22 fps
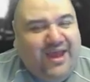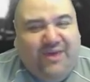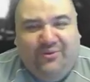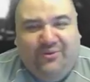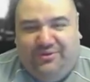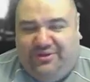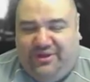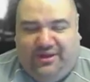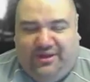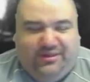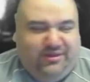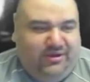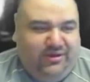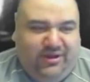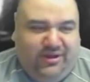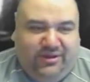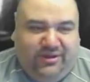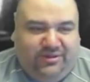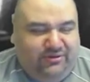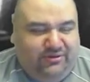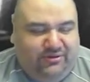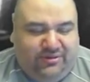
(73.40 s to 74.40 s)

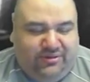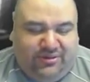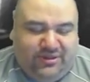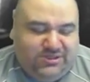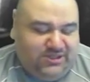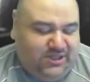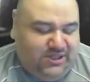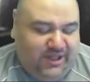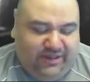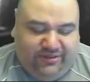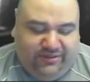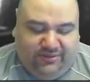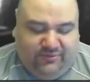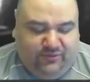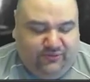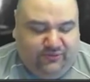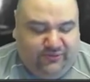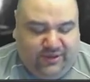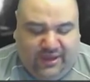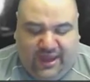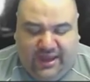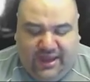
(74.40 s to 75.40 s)
it's such a classic
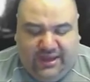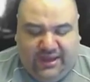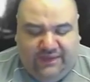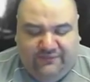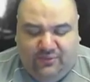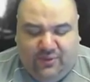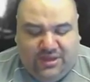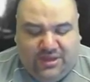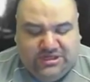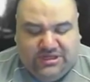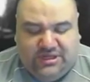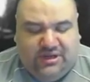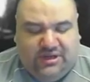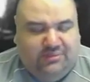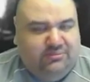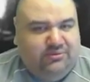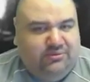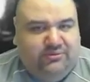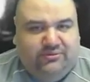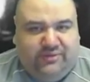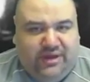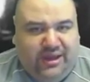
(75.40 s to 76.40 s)
movie, and even watching it
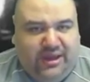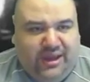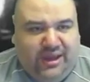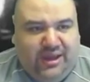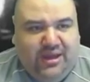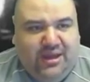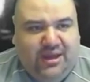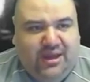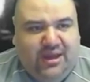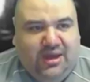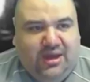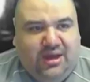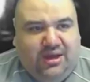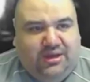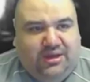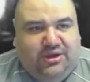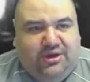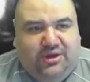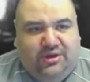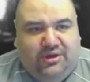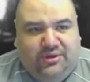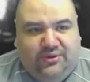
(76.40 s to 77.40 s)
on Blu-ray,
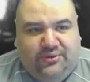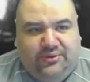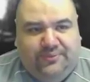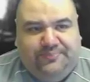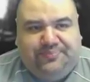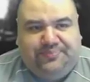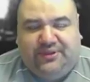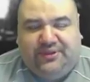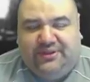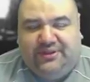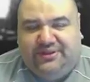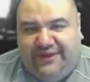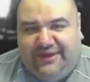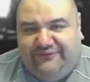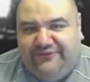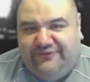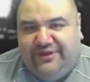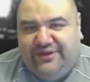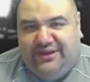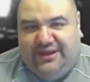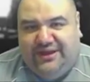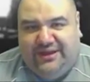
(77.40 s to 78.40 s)

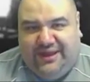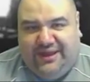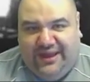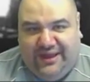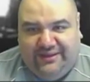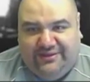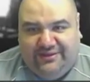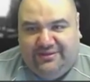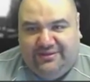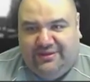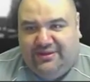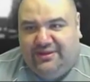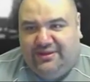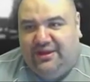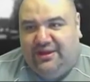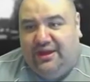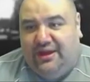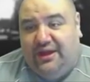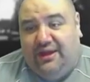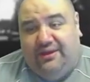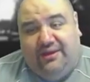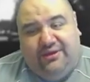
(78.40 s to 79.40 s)
definitely enhances
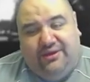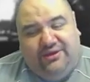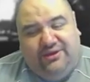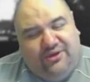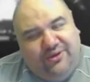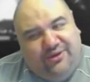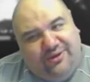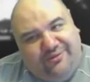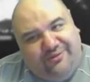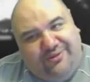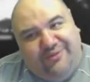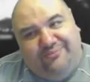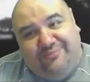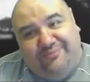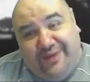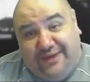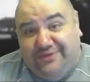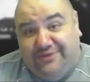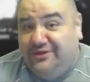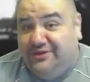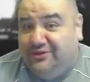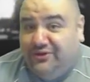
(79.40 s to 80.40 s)
it. It
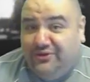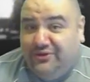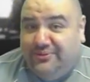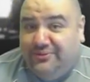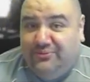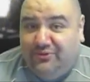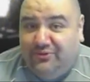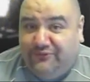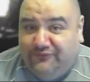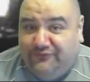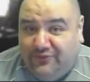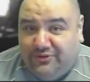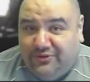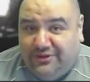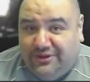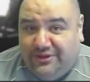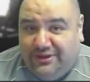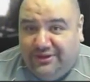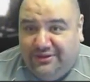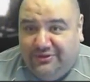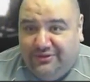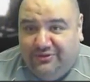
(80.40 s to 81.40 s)
makes it a little bit more
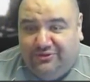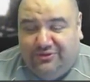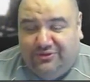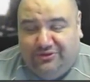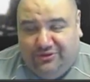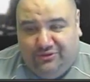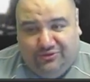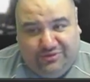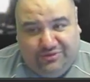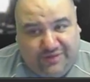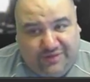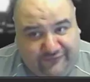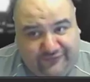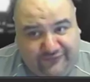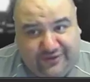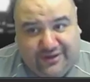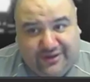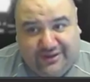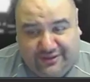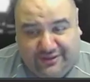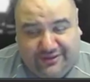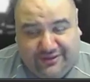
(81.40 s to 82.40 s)
faulty. You
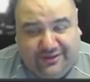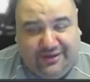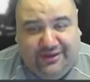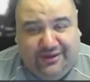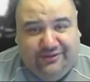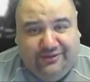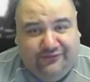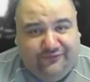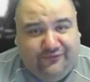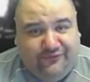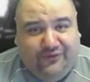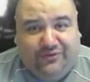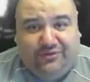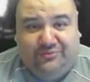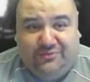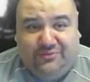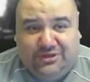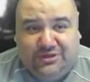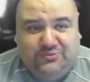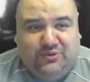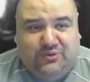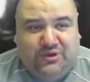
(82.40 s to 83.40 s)
definitely see the
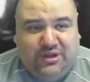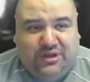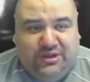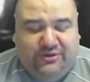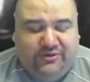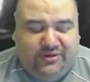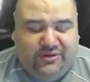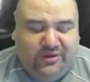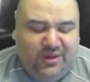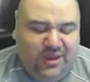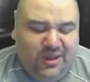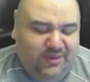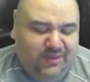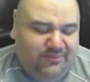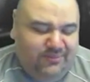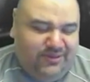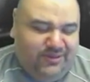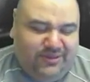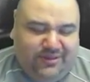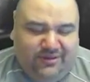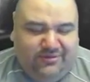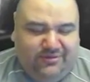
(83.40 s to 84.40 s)
faults much more clearer.
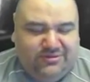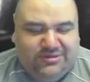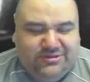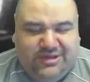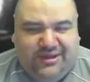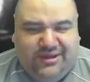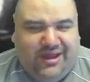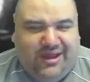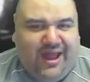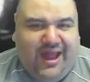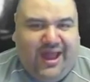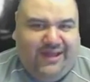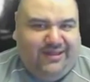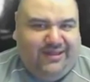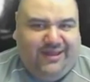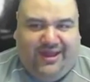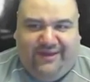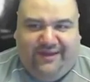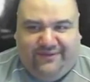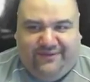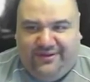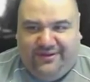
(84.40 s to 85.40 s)
But still, I had
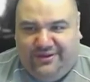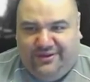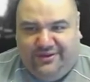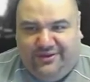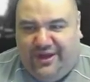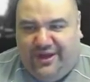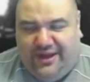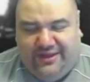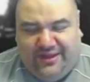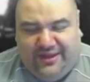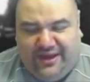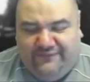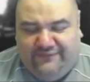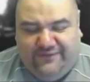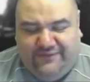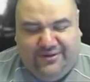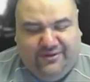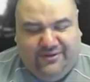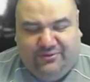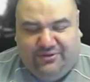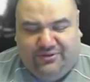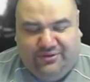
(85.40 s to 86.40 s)
to have it. I had to
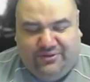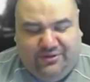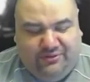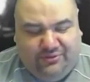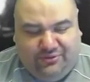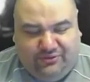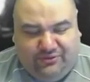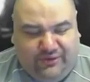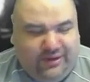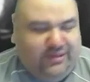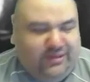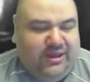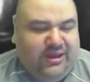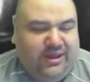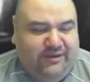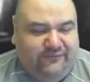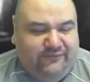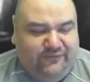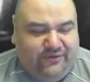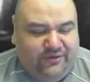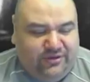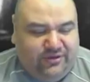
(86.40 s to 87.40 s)
have it, and it was great to
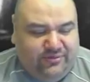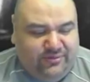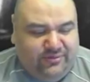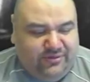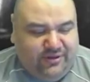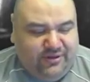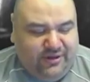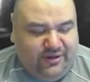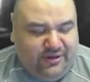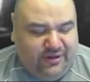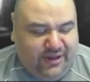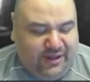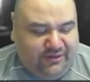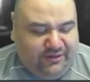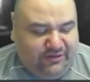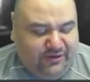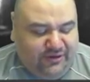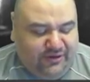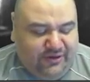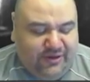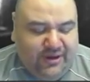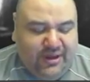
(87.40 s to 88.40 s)
get it for Christmas
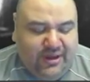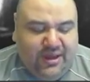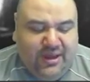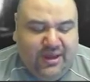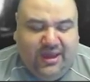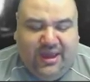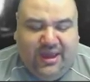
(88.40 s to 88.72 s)
last year.